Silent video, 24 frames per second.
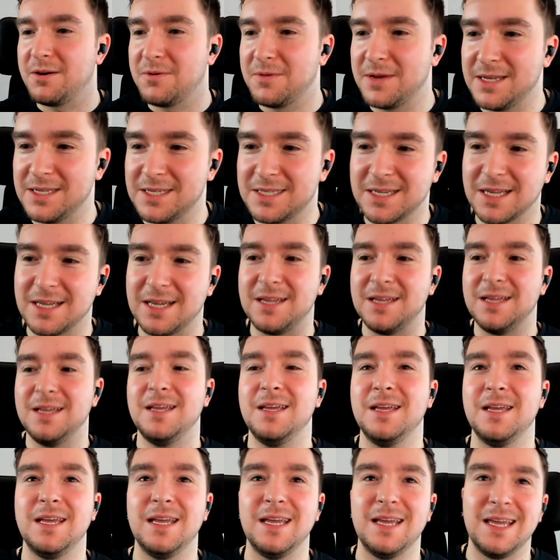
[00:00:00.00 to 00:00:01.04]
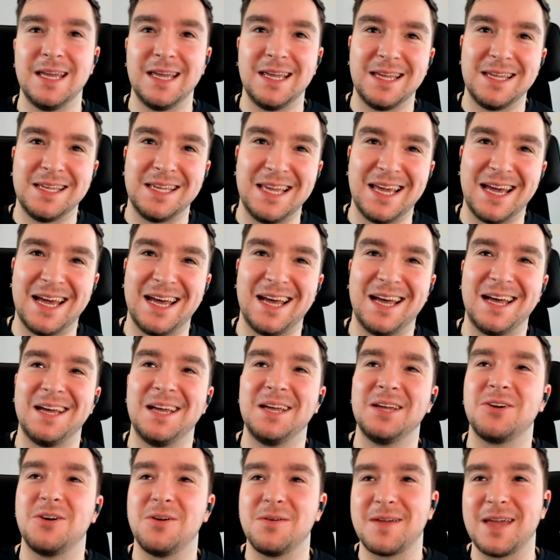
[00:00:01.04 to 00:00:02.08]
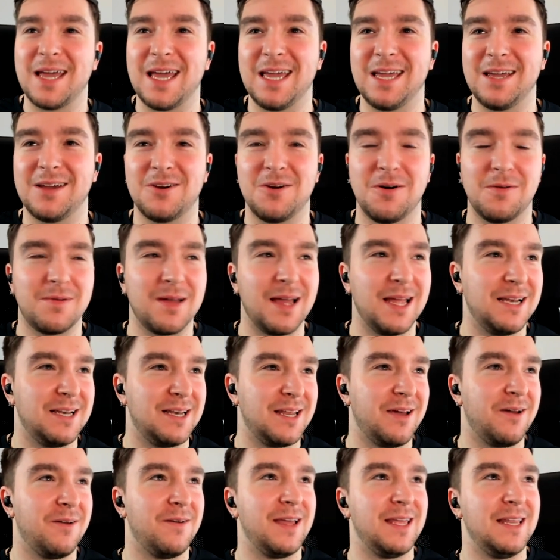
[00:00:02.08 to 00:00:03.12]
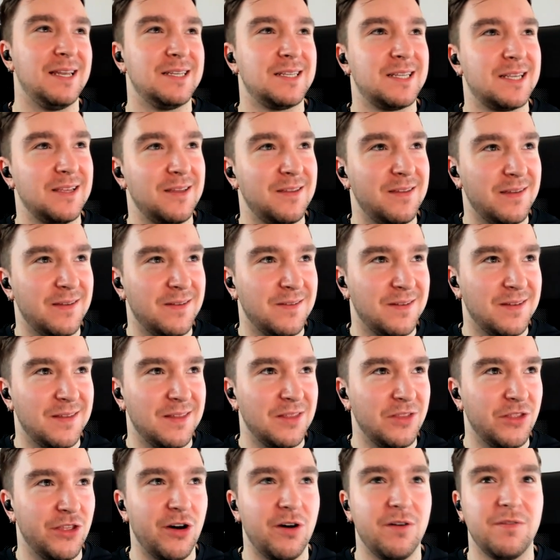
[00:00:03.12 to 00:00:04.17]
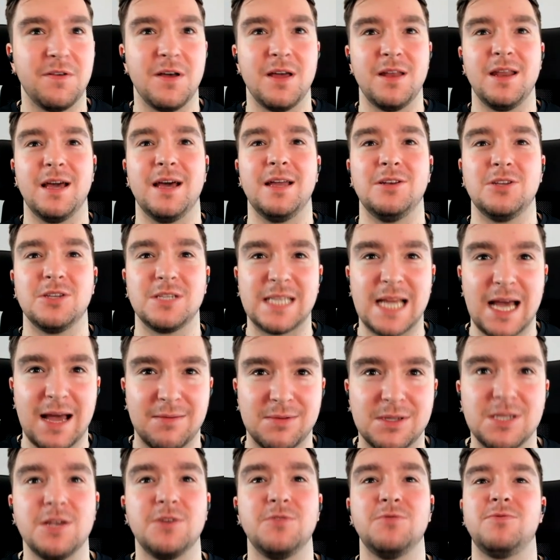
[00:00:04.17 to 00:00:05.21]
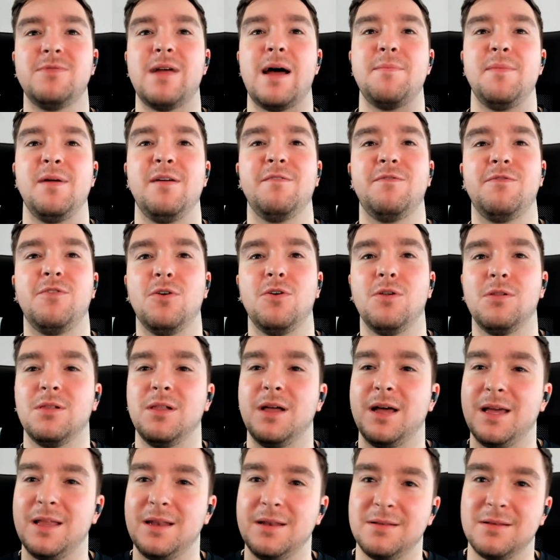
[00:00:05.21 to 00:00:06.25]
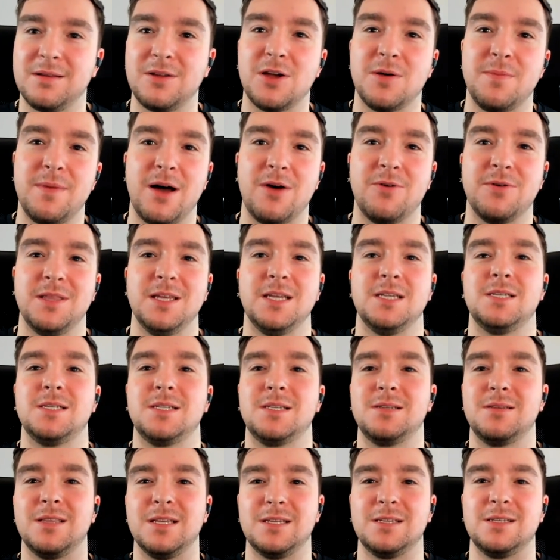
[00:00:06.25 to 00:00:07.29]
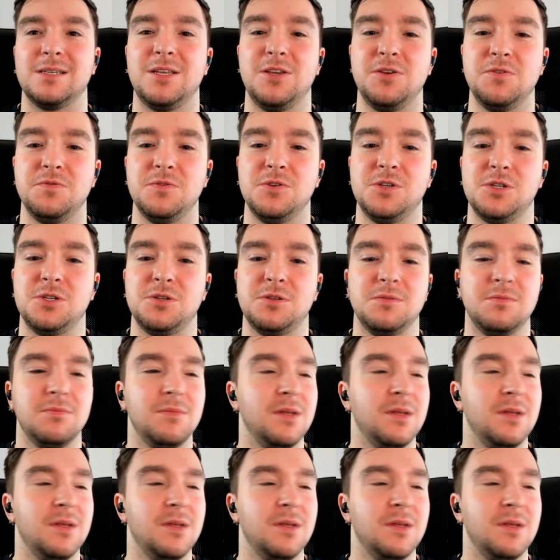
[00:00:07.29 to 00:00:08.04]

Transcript: into yeah, cupcake, cupcake dough into the oven and just absolutely ram it full and come out with this this huge